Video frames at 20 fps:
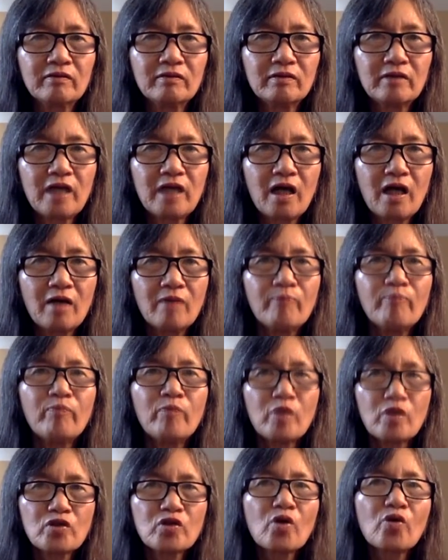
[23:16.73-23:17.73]
Yeah.
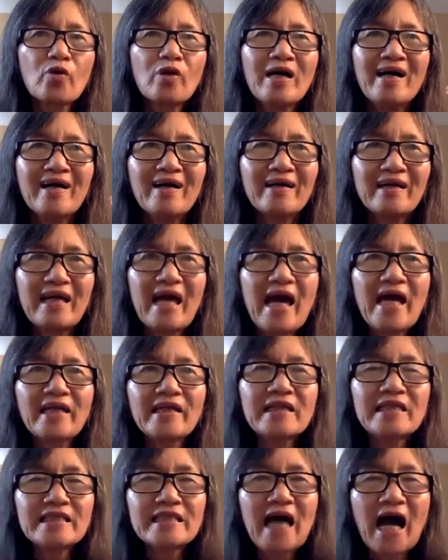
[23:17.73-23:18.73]
So that
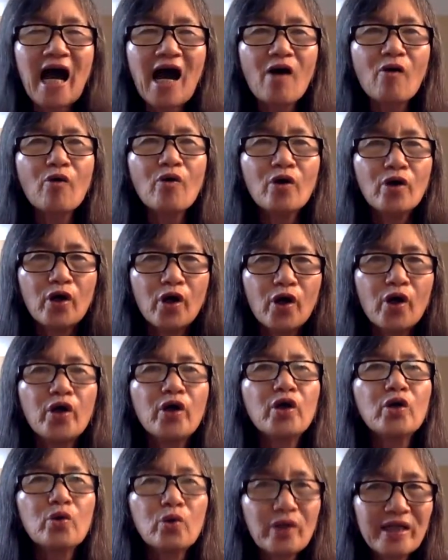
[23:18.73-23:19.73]
is how
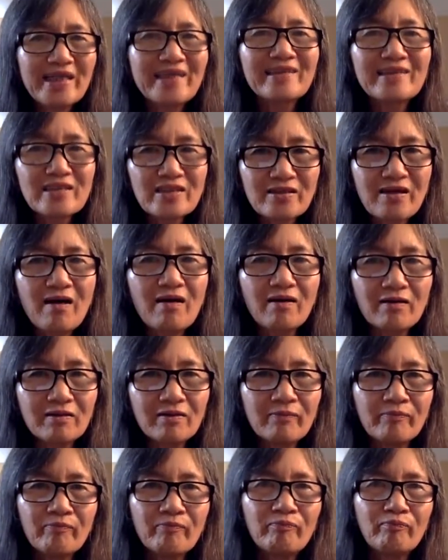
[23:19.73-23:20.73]
healing starts.
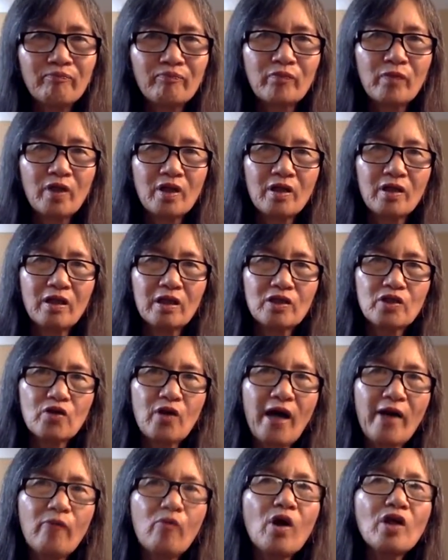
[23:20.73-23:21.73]
So
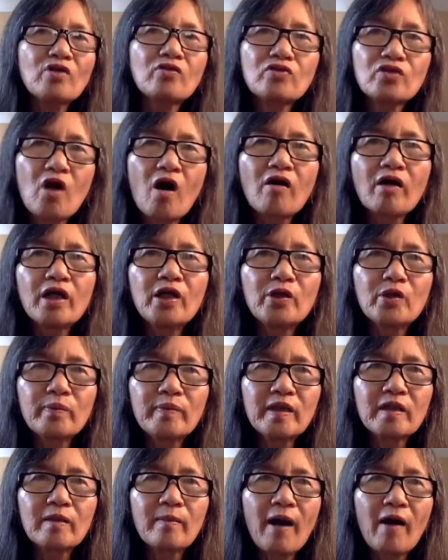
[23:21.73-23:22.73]
I want to talk a little
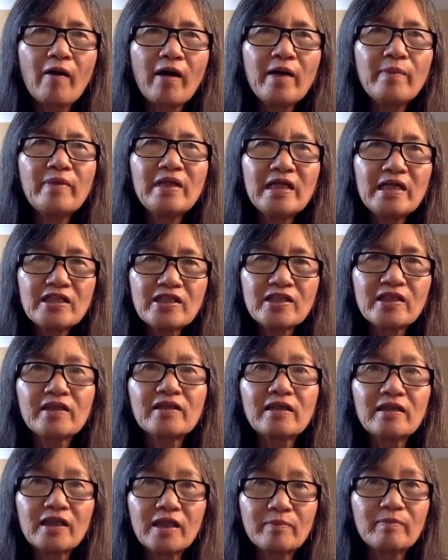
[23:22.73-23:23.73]
bit about Emily
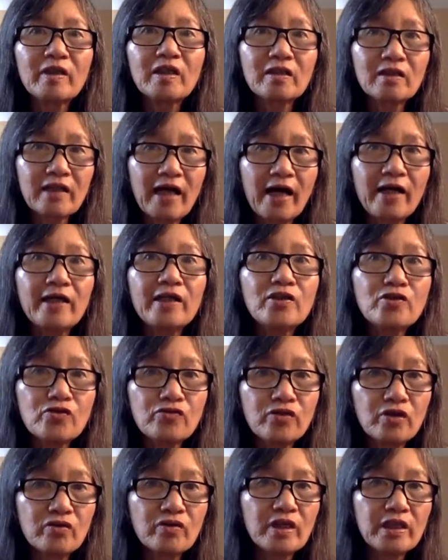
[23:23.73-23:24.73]
Sutherland because I
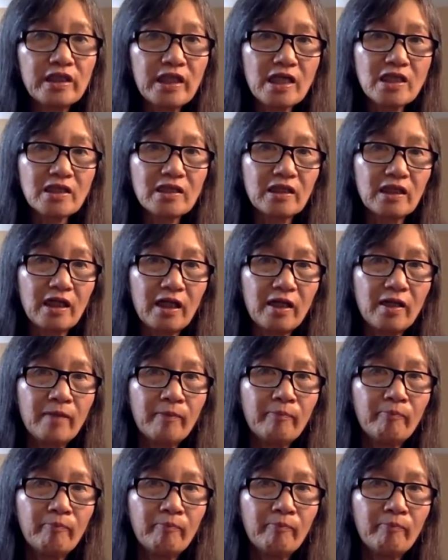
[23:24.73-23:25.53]
interviewed her yesterday.